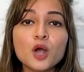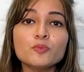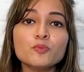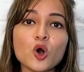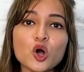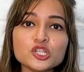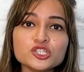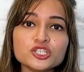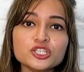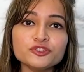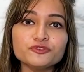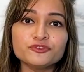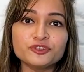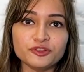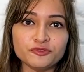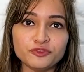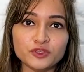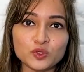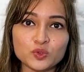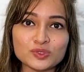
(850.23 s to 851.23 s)
Positive
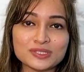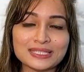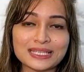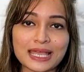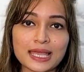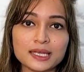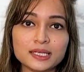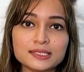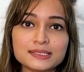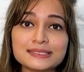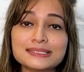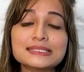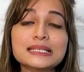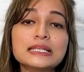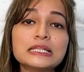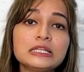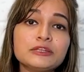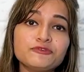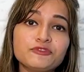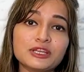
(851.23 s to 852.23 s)
reviews can
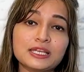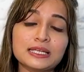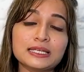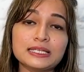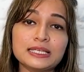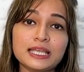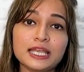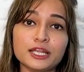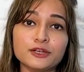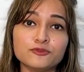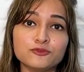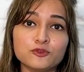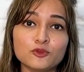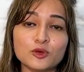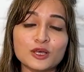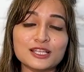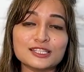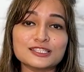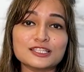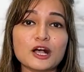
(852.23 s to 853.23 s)
significantly
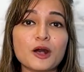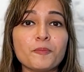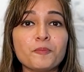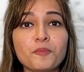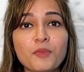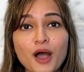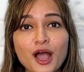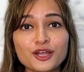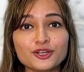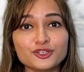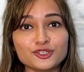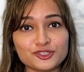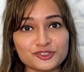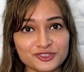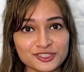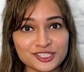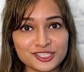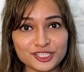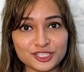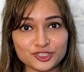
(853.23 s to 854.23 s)
influence a buyer's
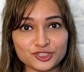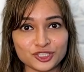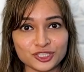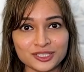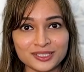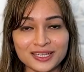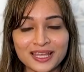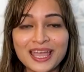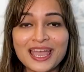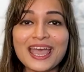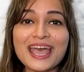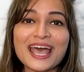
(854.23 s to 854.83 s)
decision,